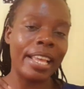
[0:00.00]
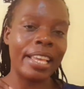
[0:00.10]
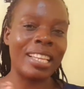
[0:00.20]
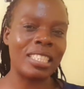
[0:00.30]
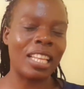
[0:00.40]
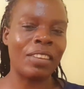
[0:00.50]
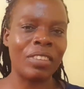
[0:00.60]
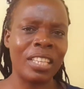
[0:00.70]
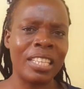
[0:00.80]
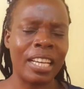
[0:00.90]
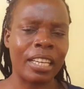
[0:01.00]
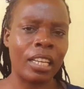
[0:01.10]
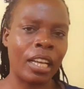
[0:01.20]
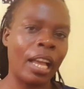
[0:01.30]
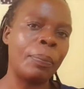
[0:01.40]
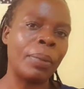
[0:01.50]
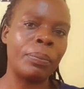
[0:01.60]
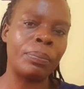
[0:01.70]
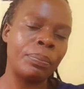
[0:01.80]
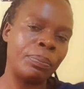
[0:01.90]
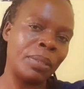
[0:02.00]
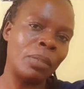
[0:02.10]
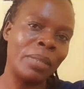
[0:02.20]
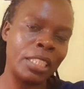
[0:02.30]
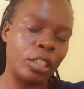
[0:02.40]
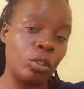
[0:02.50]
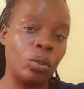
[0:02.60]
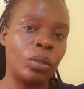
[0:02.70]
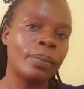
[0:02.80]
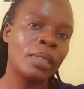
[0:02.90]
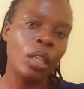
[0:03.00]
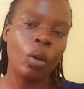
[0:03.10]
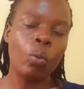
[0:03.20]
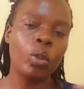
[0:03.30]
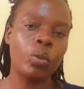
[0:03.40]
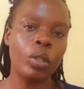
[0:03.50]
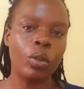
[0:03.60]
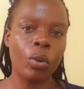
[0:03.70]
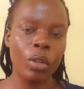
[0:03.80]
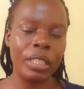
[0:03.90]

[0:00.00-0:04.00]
areas are very darker, hyperpigmentation, what we call